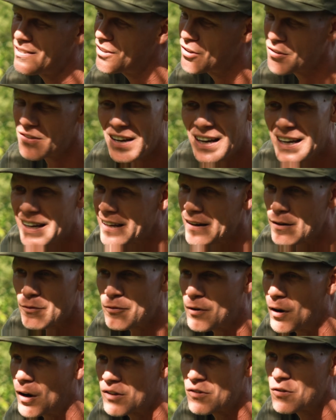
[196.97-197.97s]
you're taking it
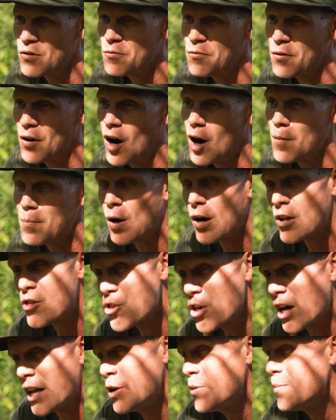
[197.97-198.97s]
far too far, but I
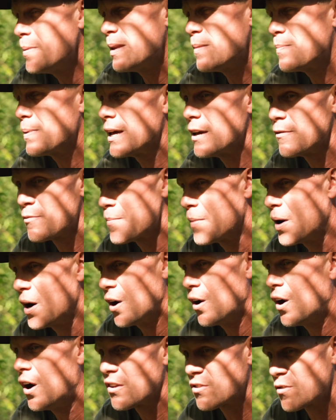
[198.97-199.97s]
genuinely believe in my
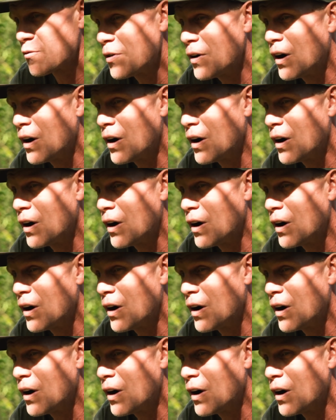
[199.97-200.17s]
hearts of